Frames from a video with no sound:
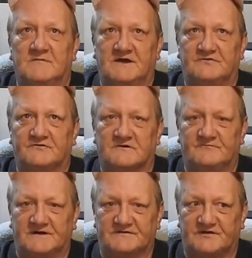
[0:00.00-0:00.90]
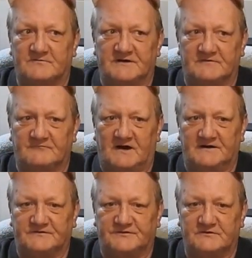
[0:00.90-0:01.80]
major events I've been
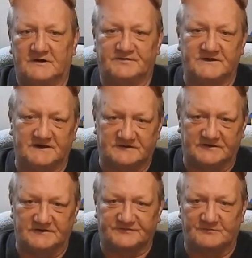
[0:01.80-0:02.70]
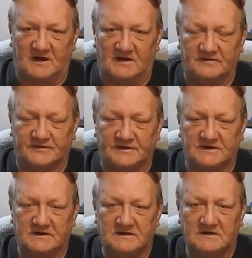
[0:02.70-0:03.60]
invited to at the end of this month,
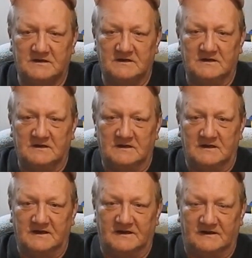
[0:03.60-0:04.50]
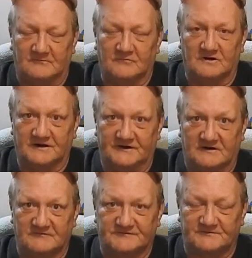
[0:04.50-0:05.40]
and I'm really
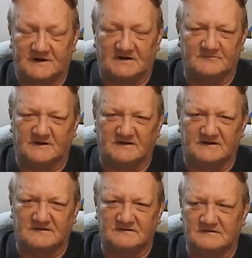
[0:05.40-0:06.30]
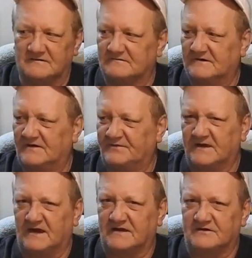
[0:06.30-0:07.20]
nervous about them, but I
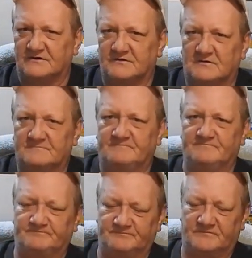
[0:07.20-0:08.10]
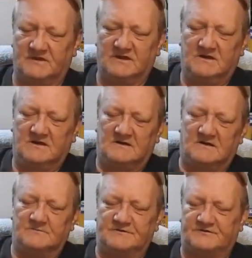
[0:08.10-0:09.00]
think I can do them.
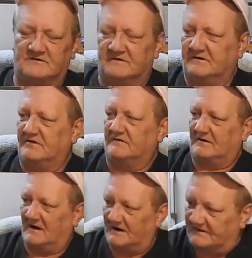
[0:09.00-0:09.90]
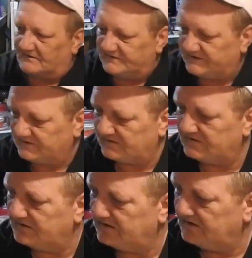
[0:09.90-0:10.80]
Let me turn another light on
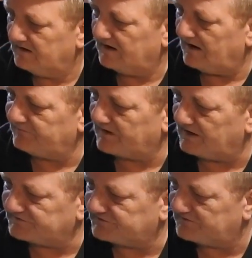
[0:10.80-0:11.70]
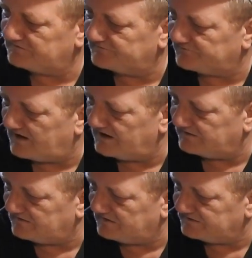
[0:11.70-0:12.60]
here. I forgot to turn this
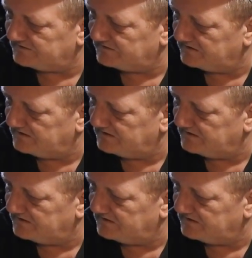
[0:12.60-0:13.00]
light on.